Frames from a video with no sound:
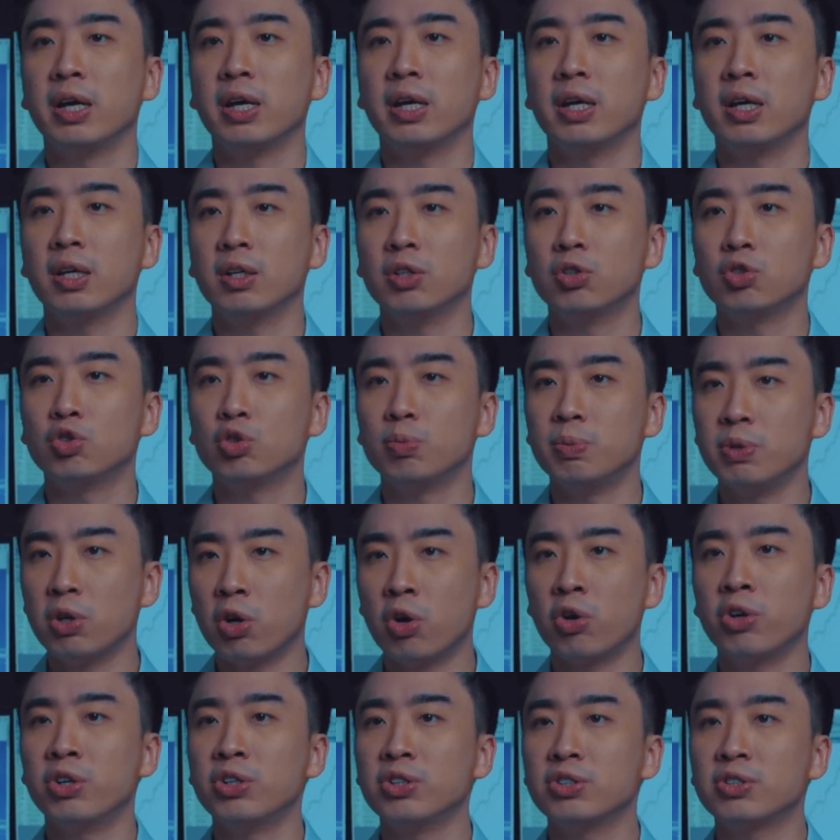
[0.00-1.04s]
And to be
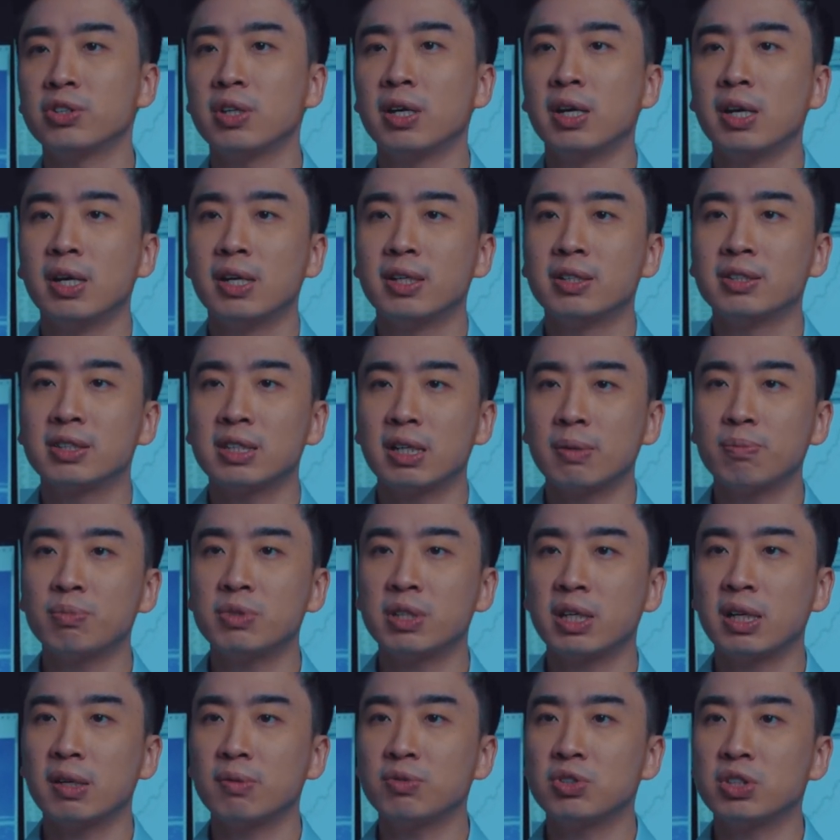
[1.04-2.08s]
honest,
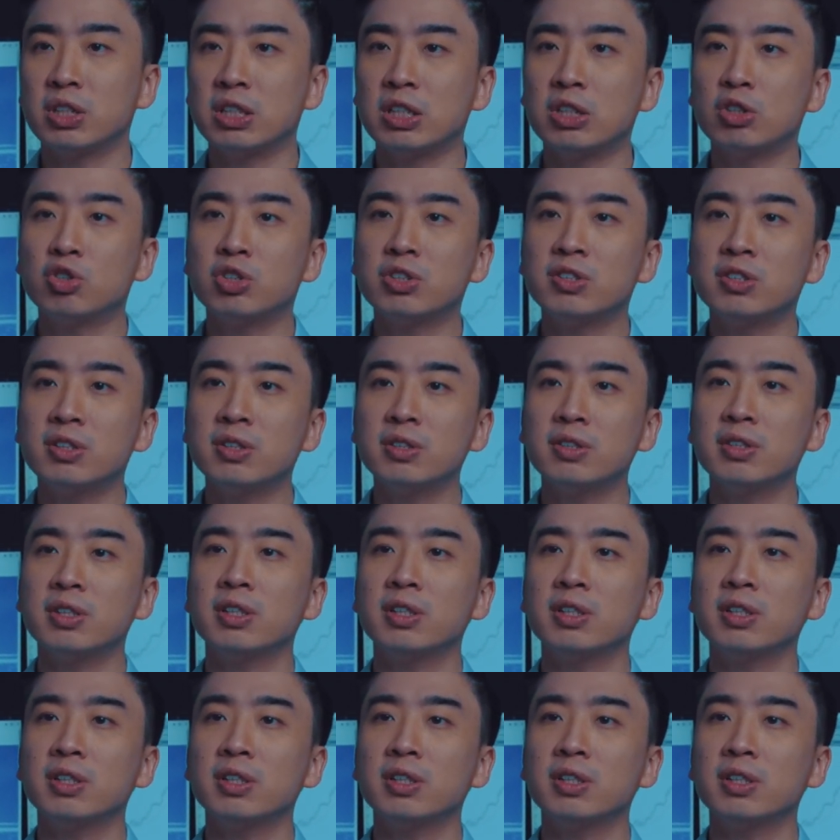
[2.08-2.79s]
sometimes the interesting